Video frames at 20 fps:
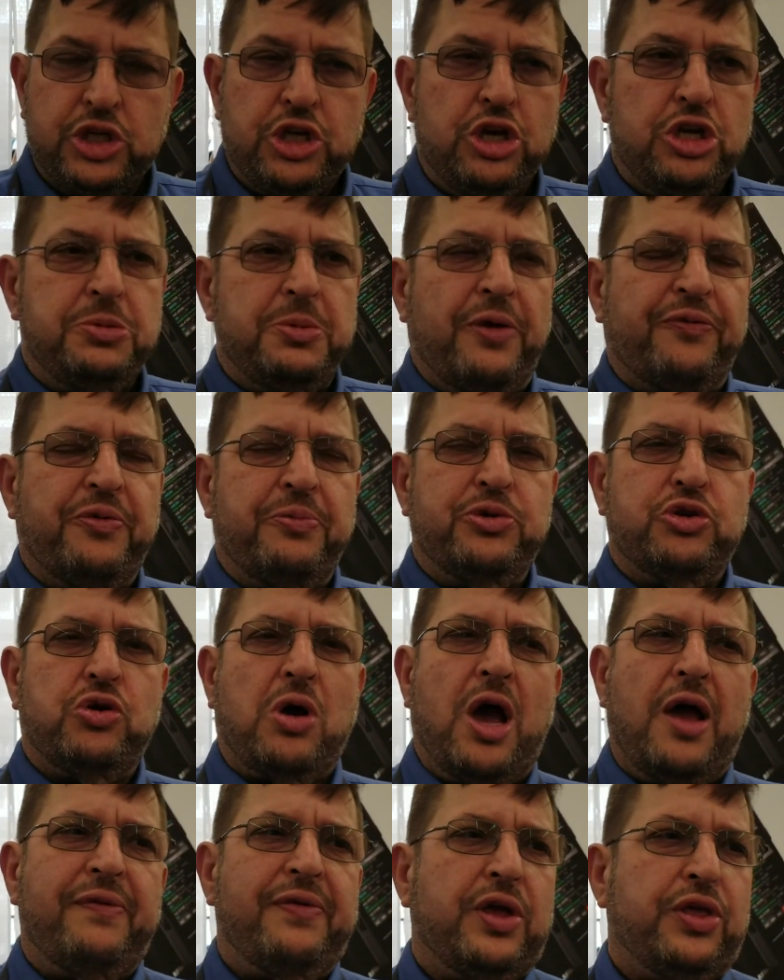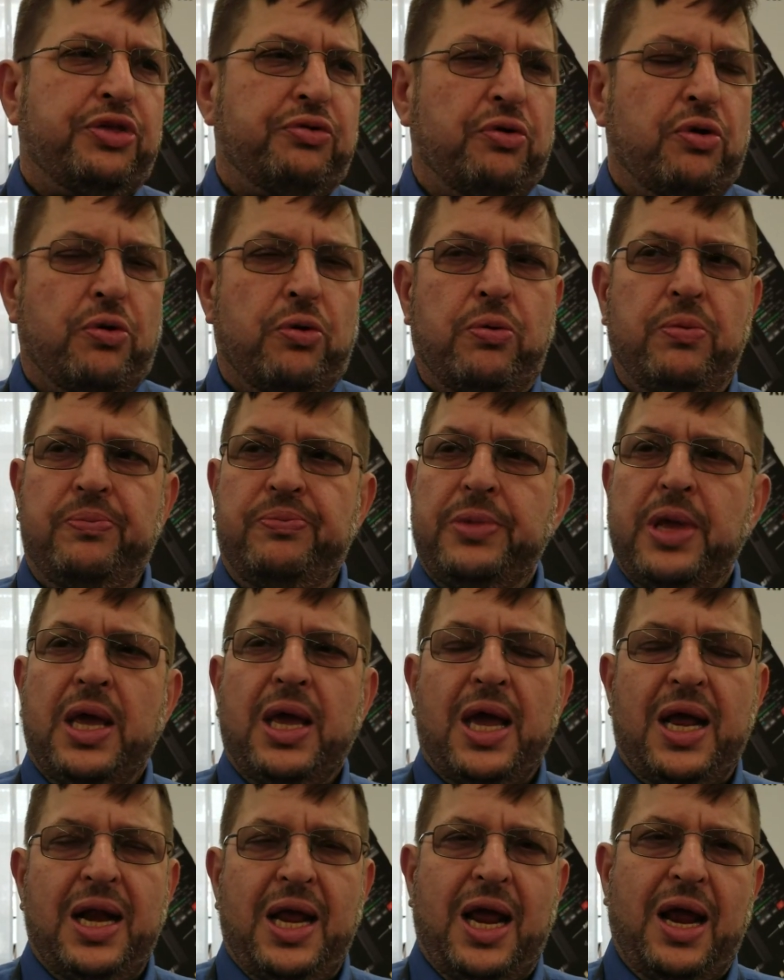excuse me, if I'm driving through
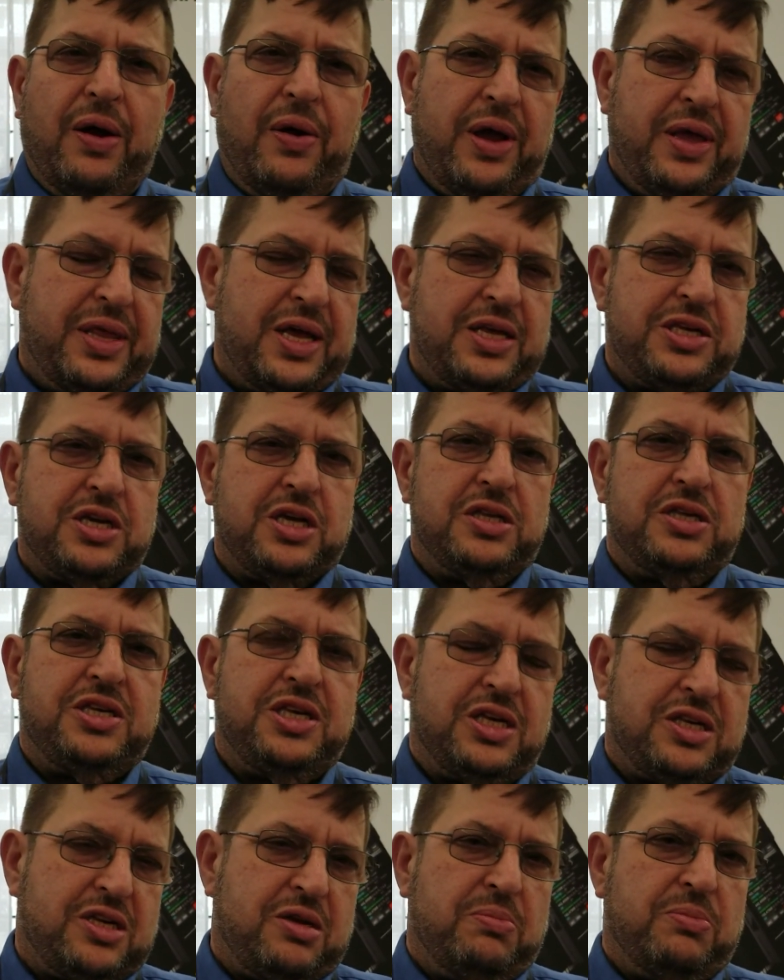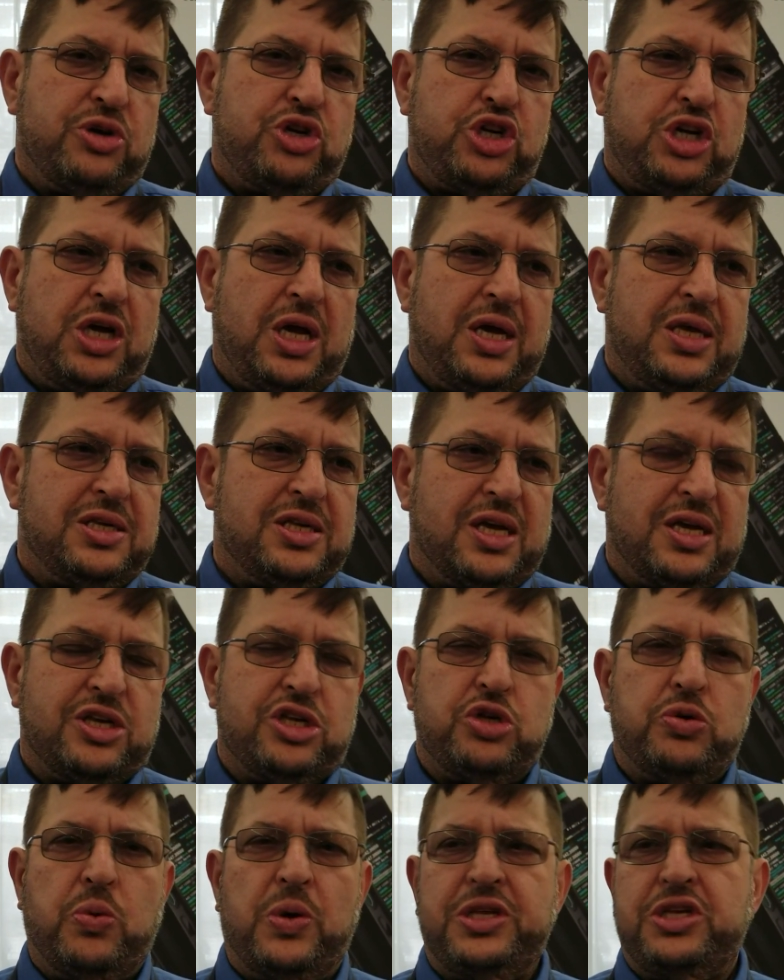an area that's consistent machines, like
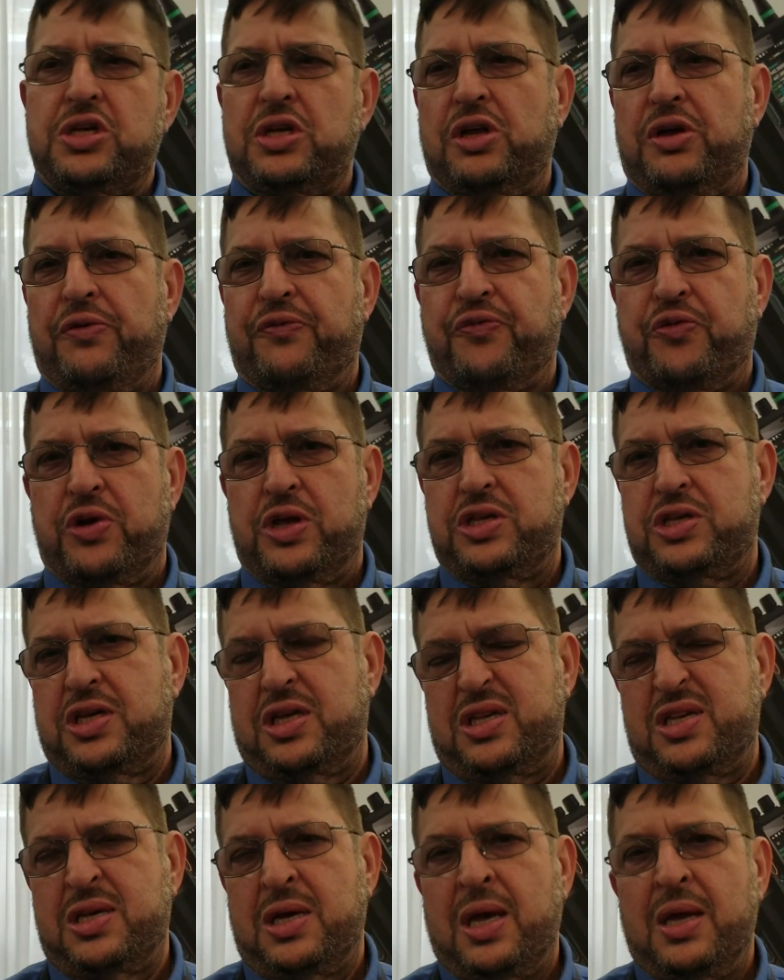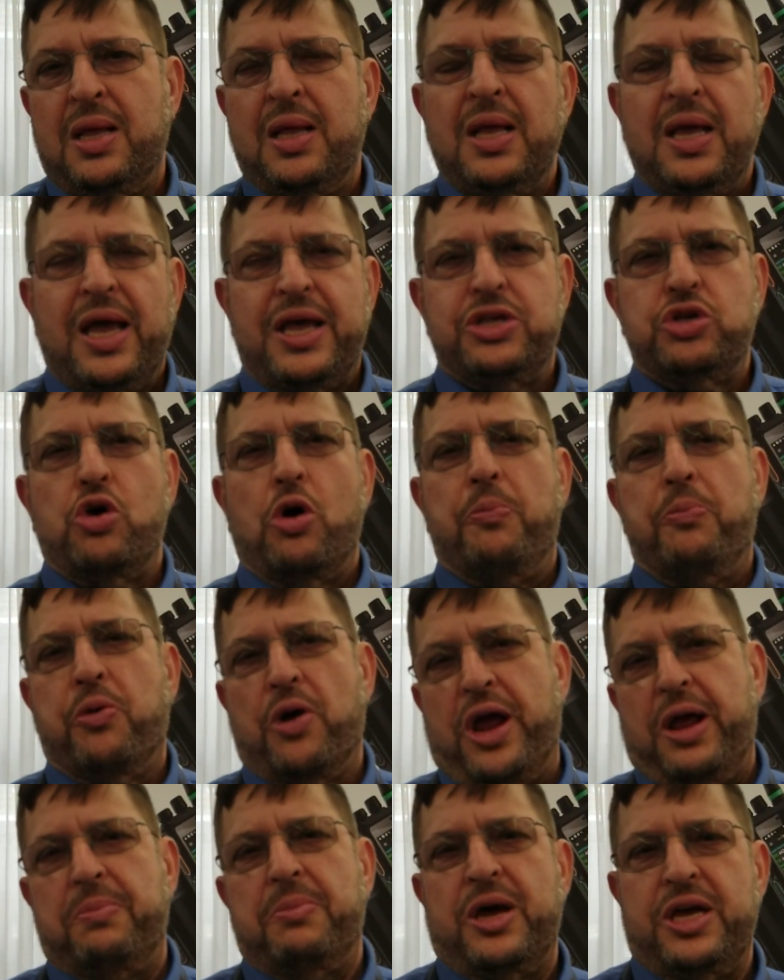Switzerland, for instance, has all
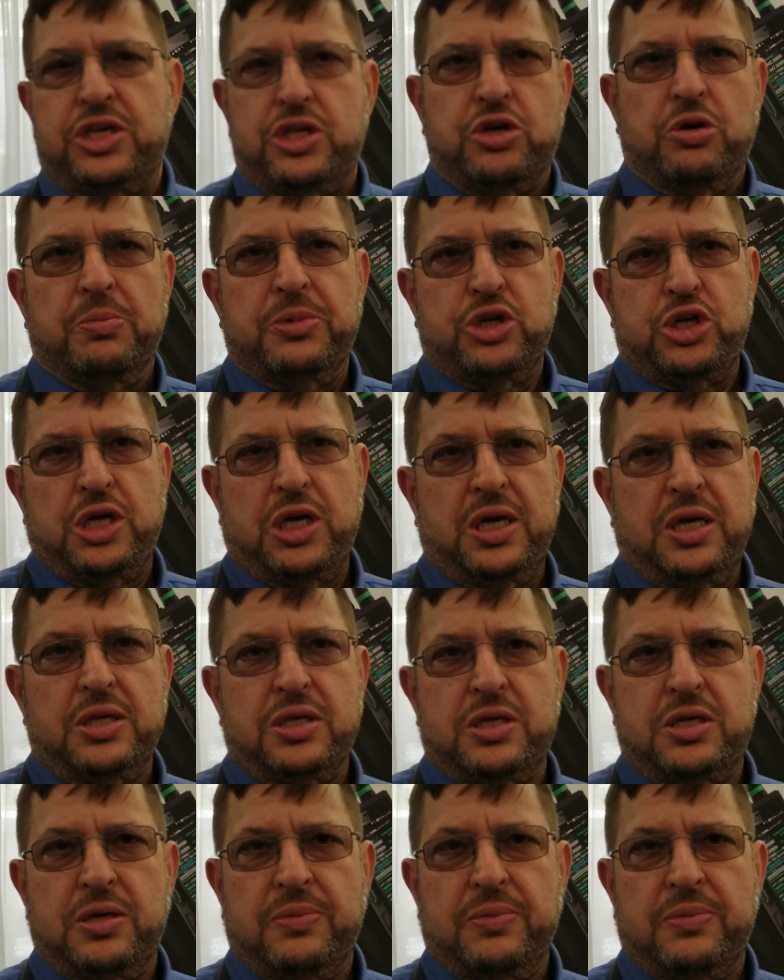Brandmeister machines.